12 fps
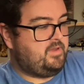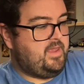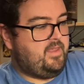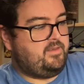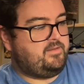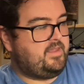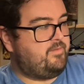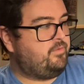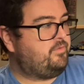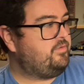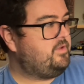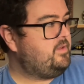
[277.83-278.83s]
and
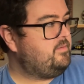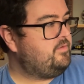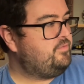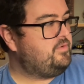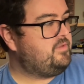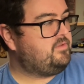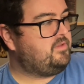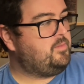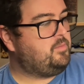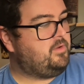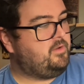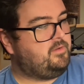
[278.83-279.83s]
Deviltry, Fritz
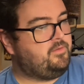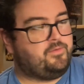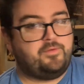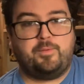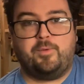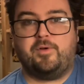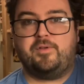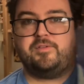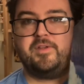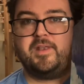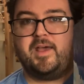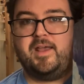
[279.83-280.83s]
Lieber Swords
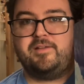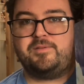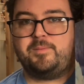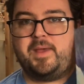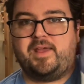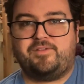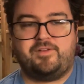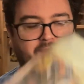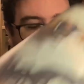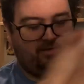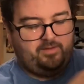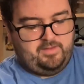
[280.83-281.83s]
and Ice Magic,
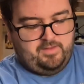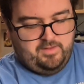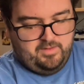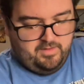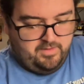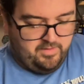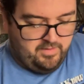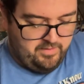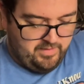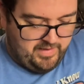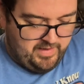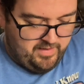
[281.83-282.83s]

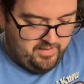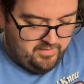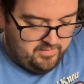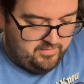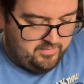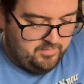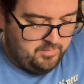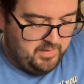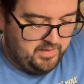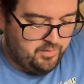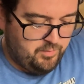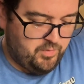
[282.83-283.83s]
and
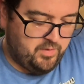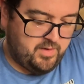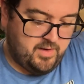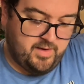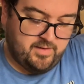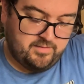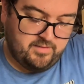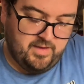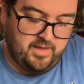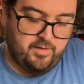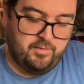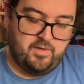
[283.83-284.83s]
Michael Moorcock's
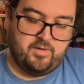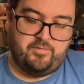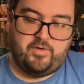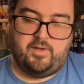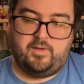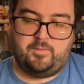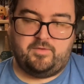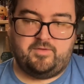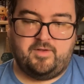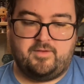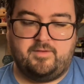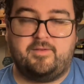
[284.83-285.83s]
Elric Volume
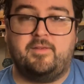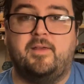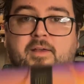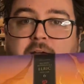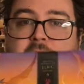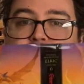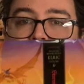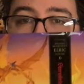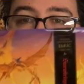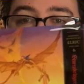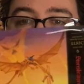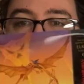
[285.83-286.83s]
6
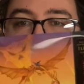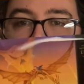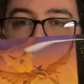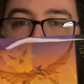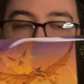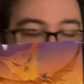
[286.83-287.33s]
Stormbringer.